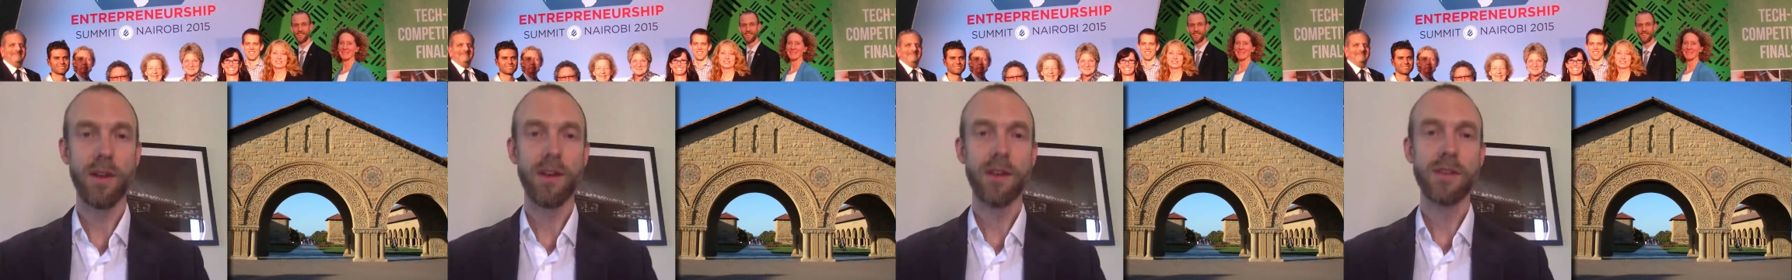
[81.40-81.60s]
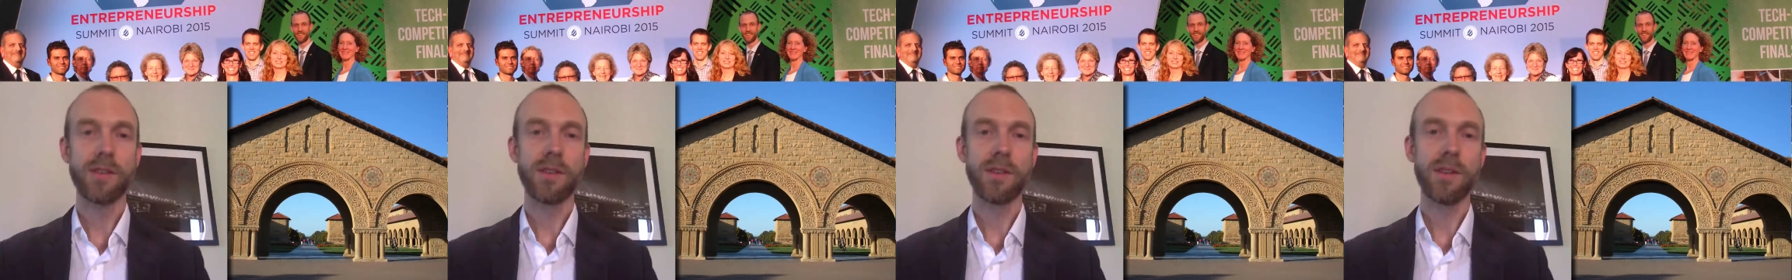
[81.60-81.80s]

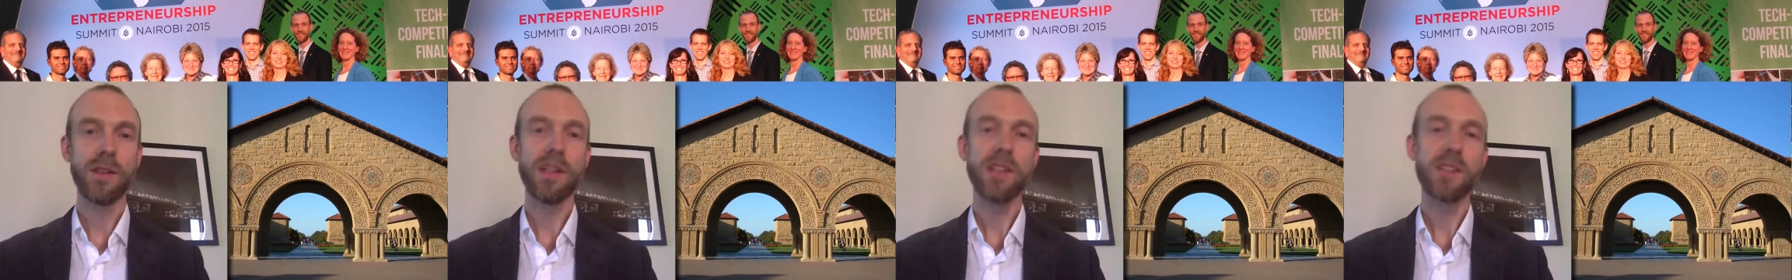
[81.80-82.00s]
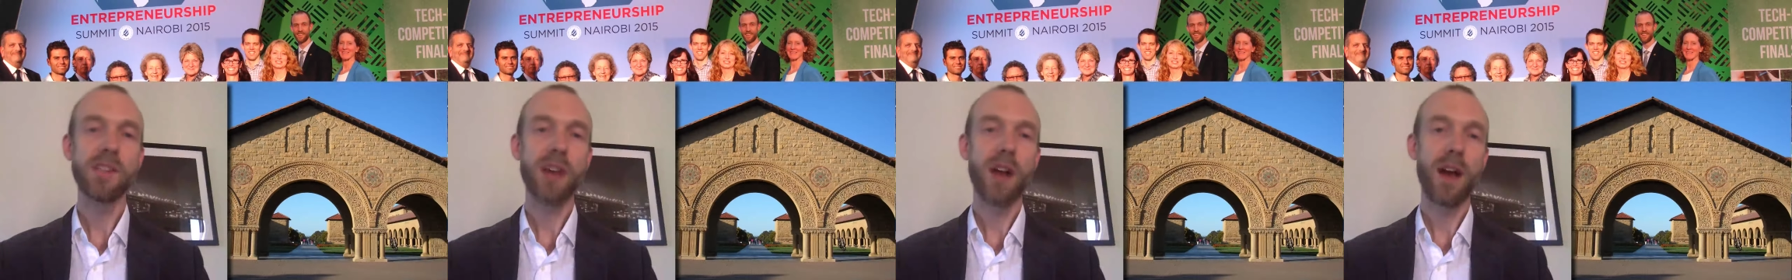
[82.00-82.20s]
So
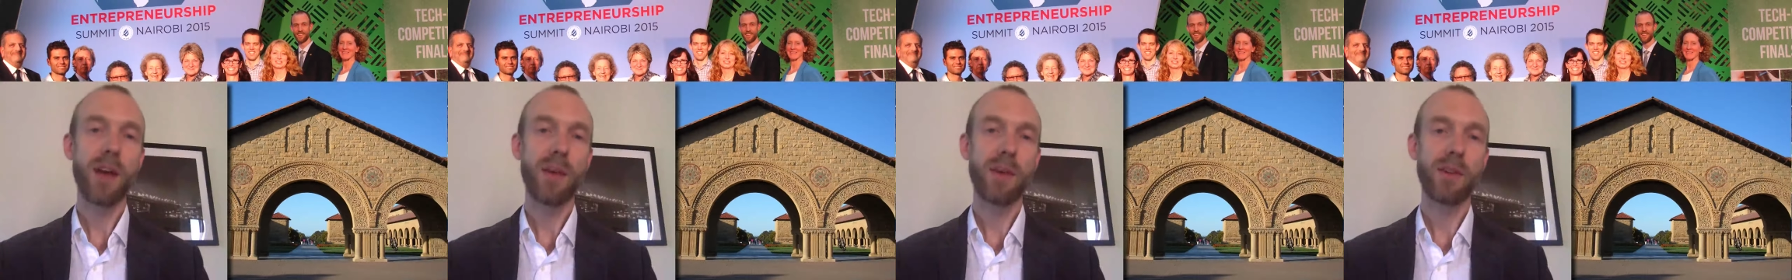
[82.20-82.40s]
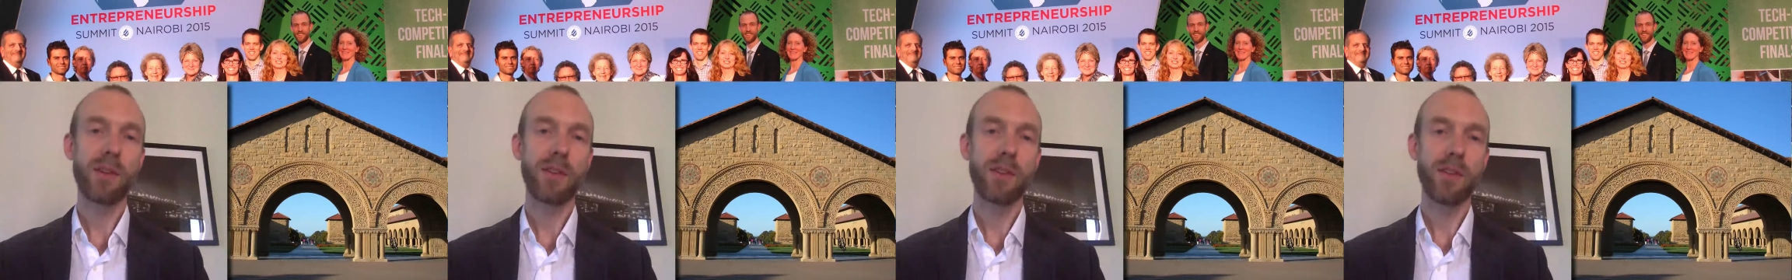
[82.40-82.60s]
each time
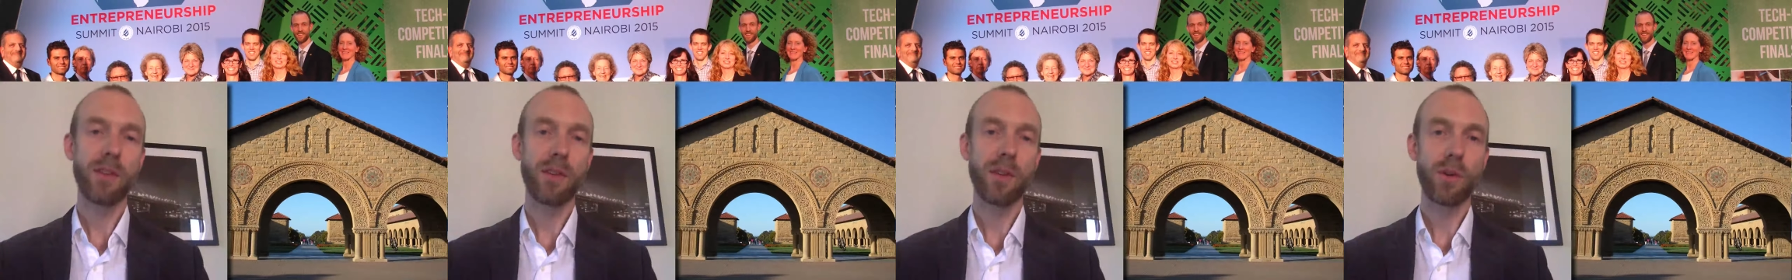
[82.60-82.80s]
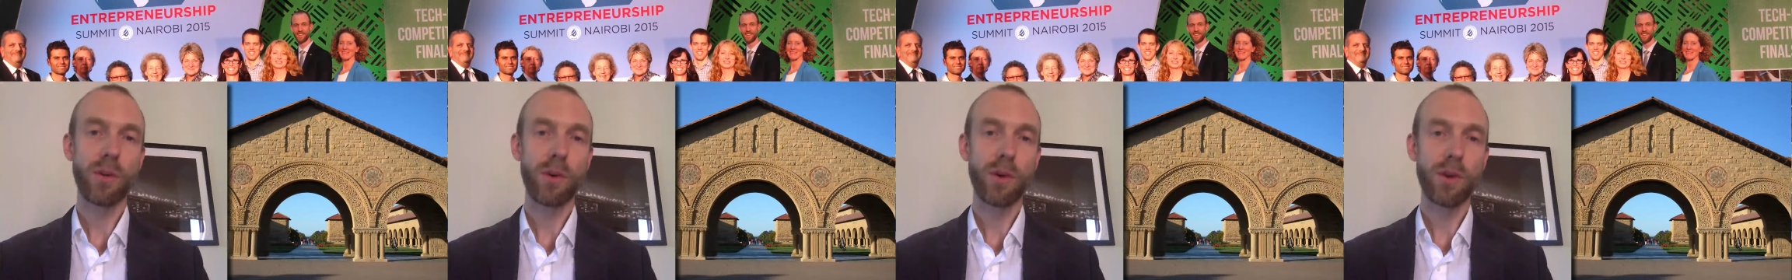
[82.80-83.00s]
I run the
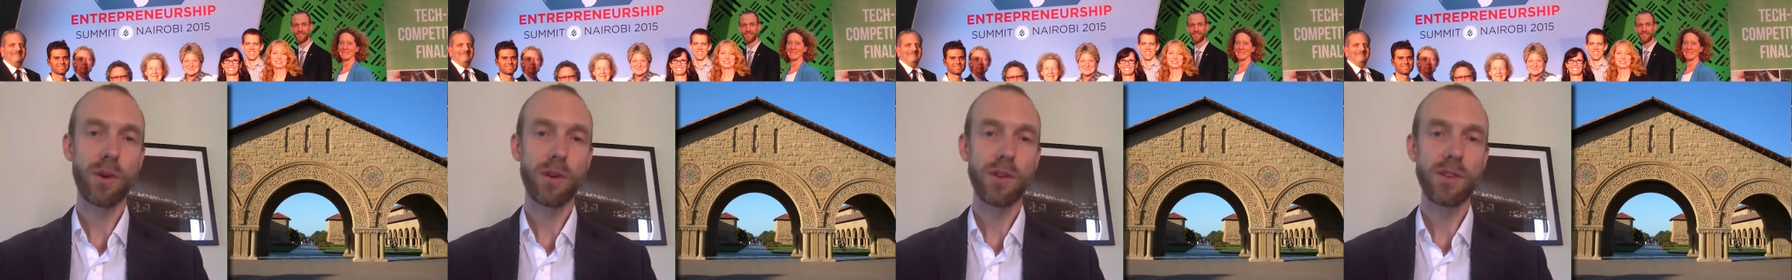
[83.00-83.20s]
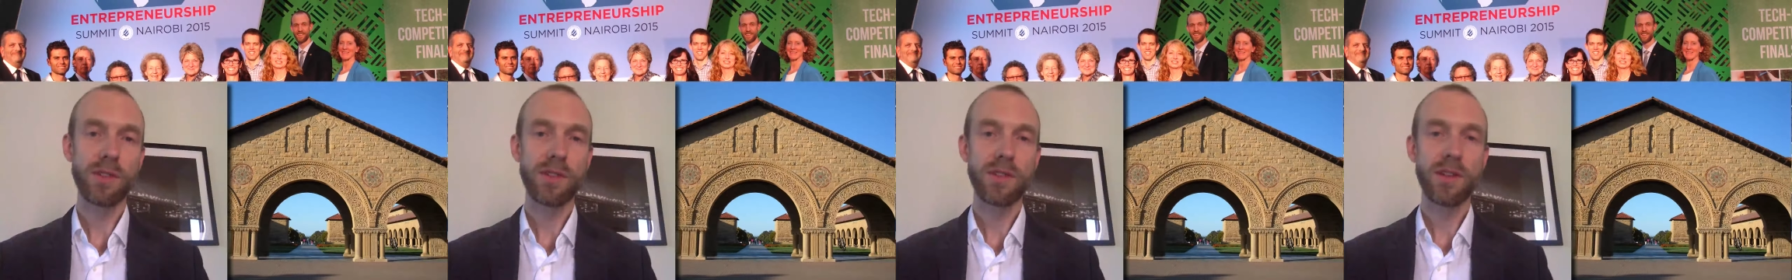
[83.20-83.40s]

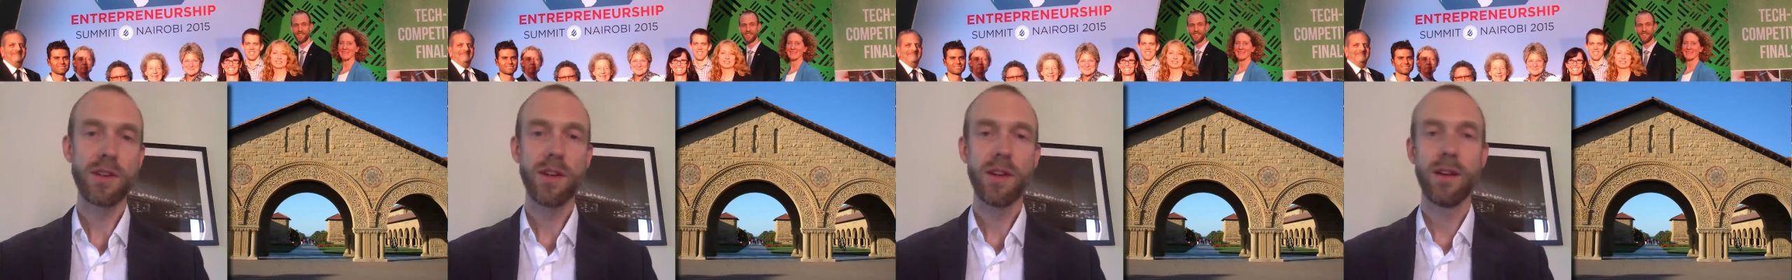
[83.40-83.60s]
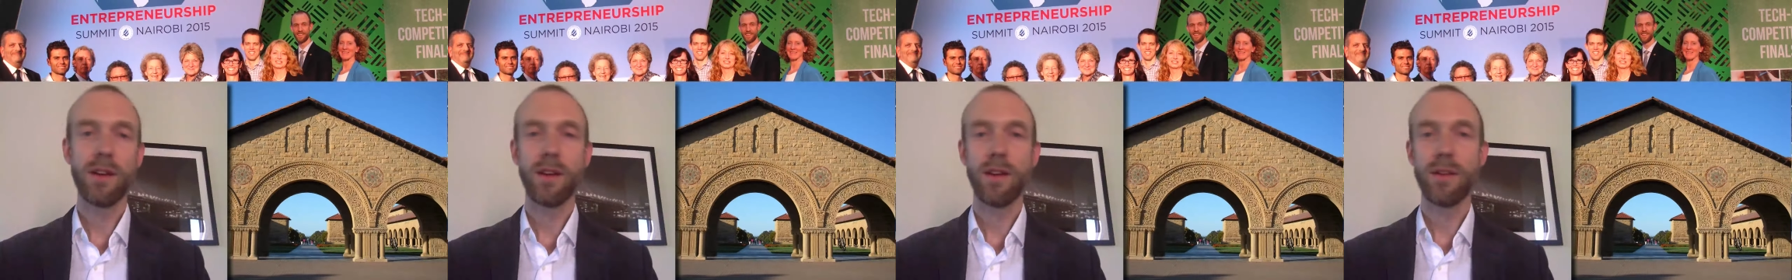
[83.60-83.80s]
course,
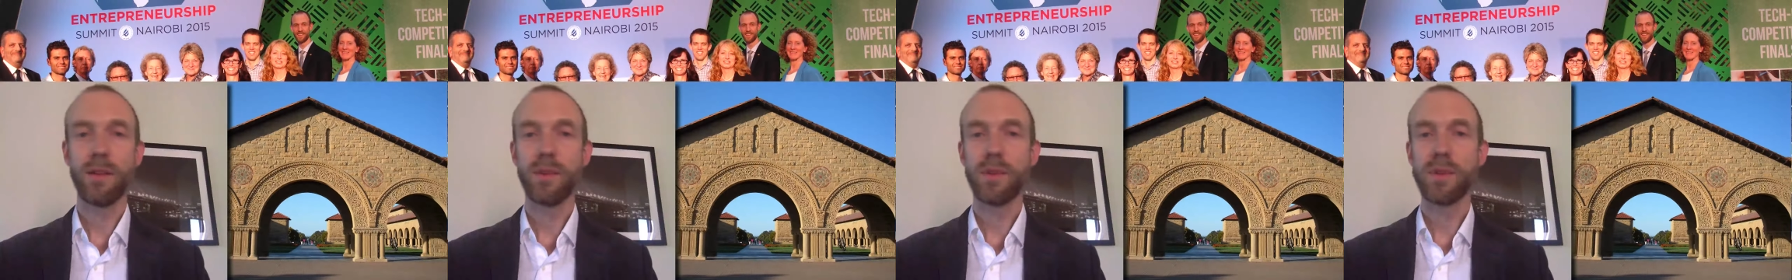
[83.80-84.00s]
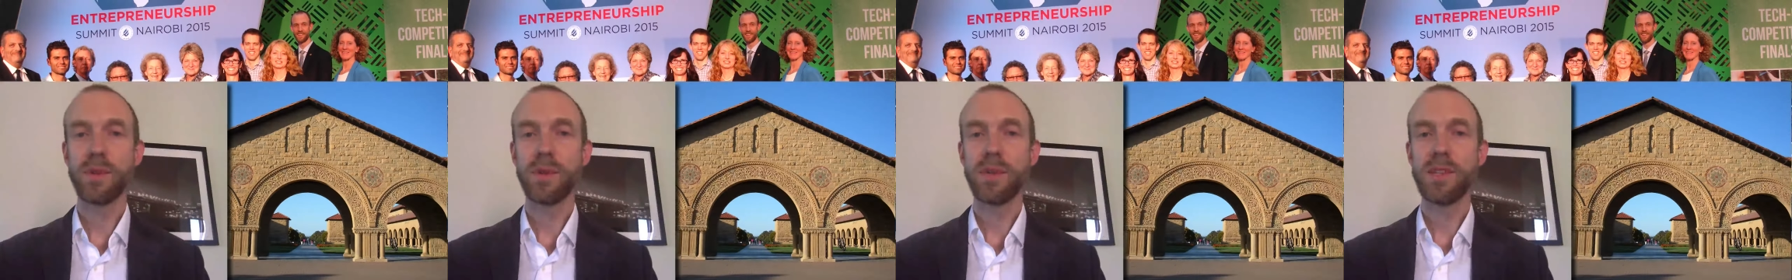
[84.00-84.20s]

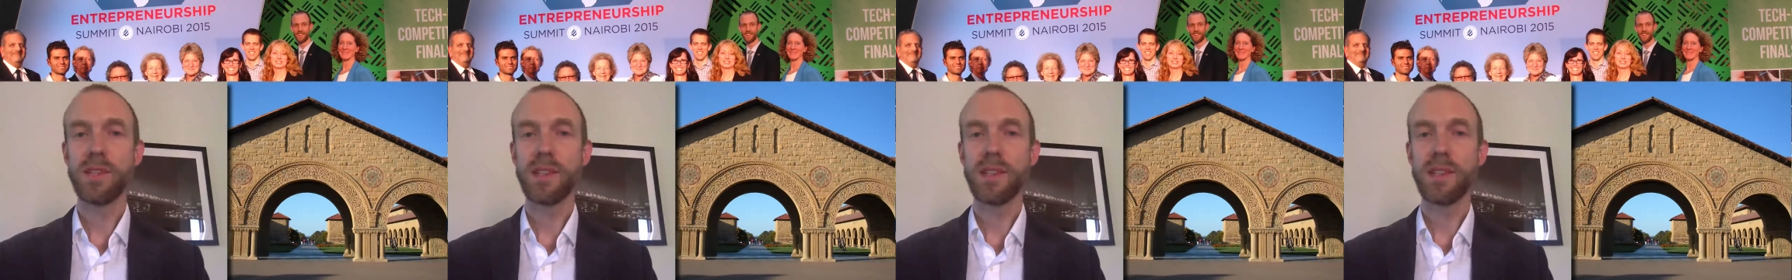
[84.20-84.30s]
between